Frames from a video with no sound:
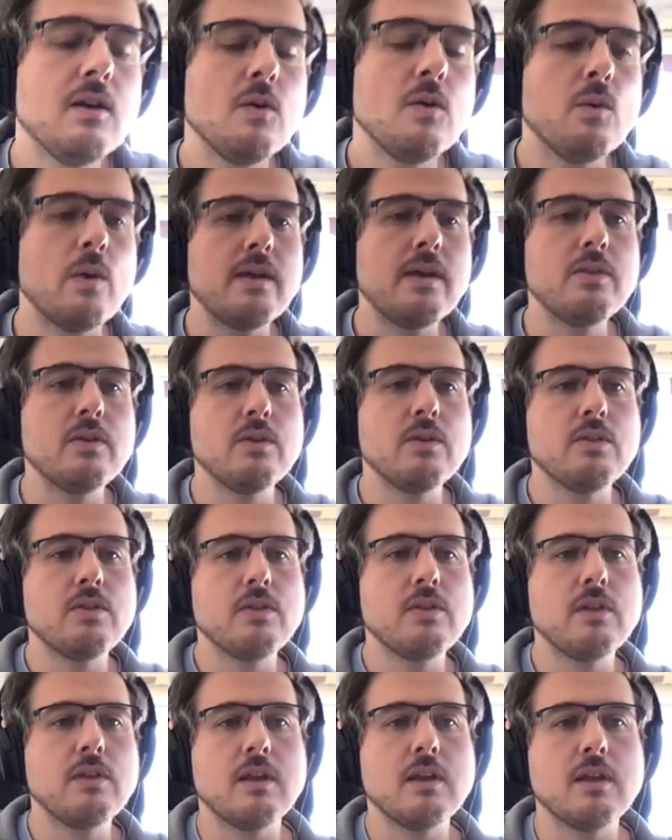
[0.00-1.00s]
what do you
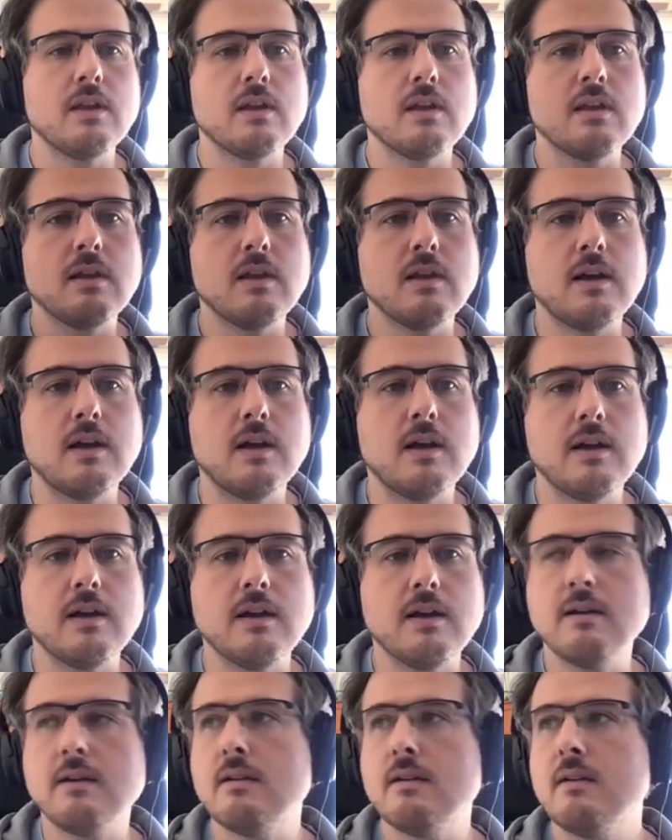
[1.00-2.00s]
think
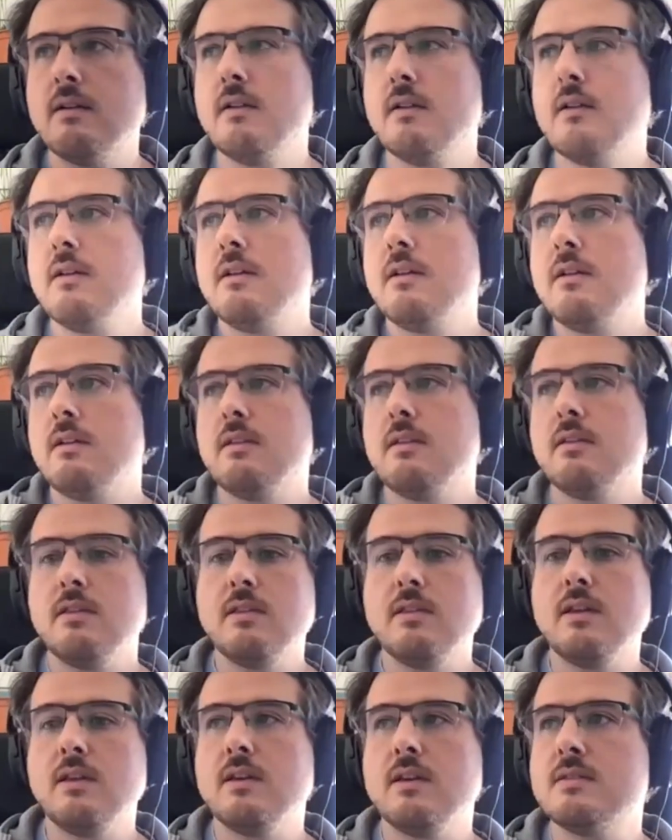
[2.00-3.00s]

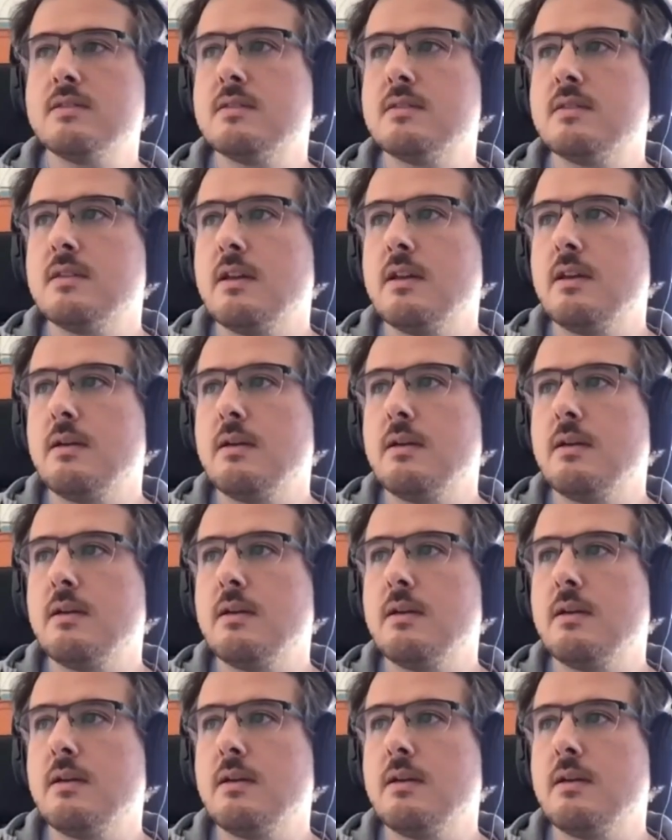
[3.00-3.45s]
these